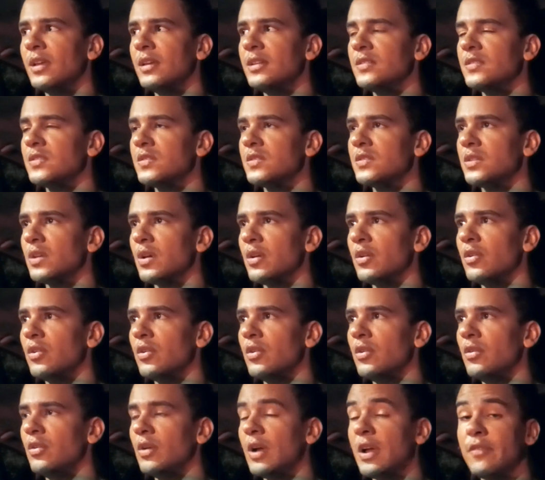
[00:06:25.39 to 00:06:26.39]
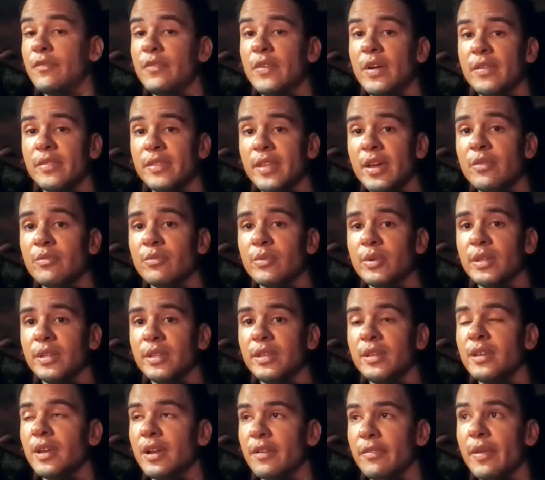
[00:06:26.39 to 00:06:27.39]
So I found that
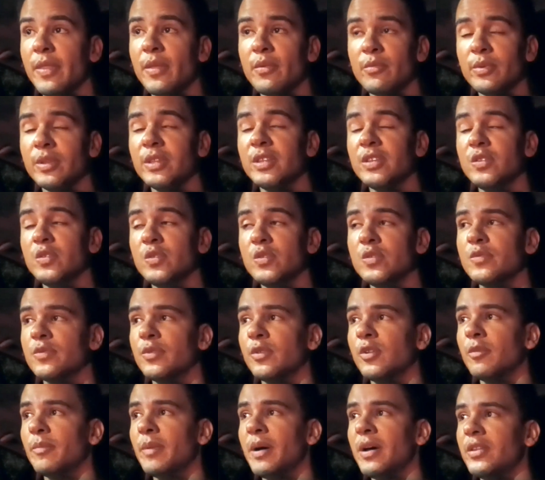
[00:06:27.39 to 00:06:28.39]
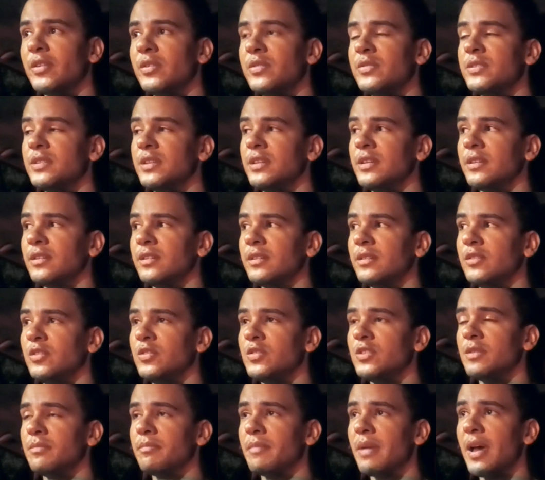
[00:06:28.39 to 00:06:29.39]
really useful about
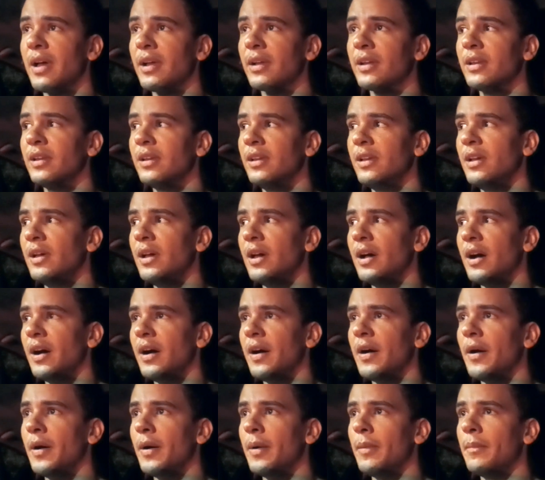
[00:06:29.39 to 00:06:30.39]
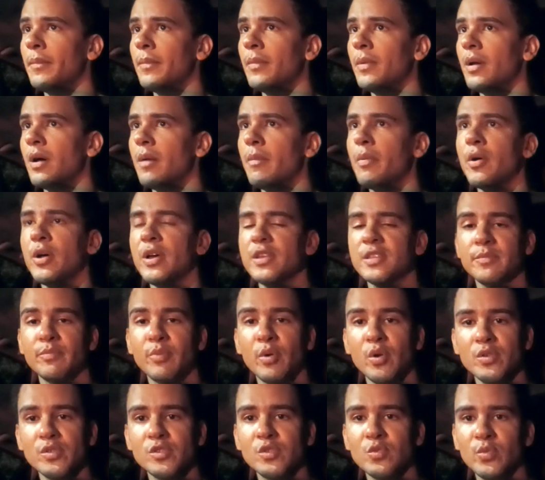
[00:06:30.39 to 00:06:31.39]
using Mac, as
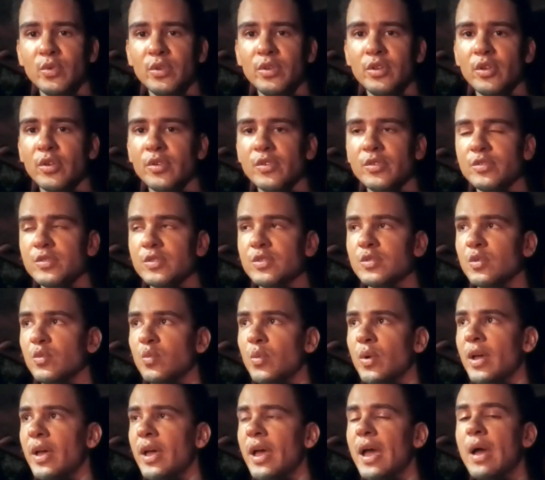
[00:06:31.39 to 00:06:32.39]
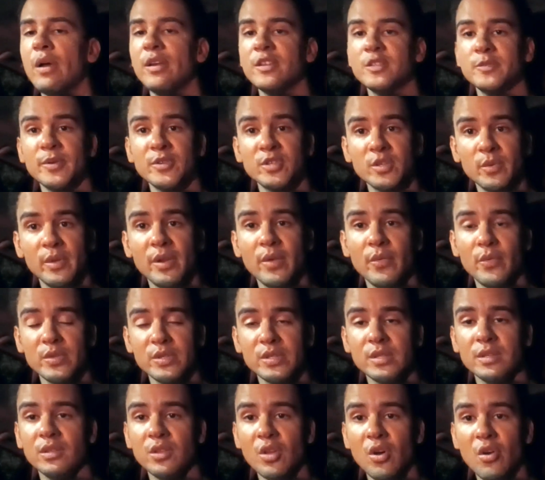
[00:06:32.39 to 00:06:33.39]
opposed to Windows, where, especially when I was
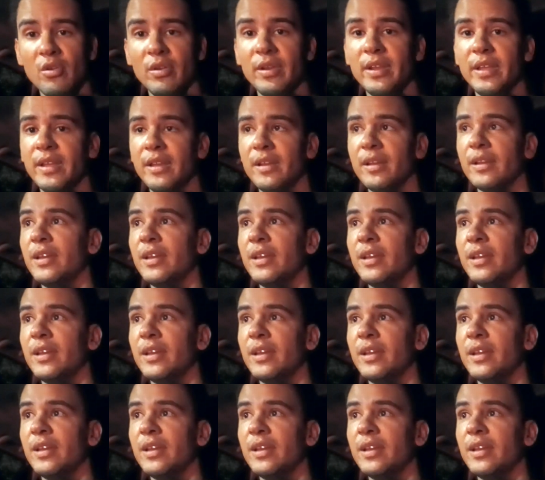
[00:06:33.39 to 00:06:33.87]
learning,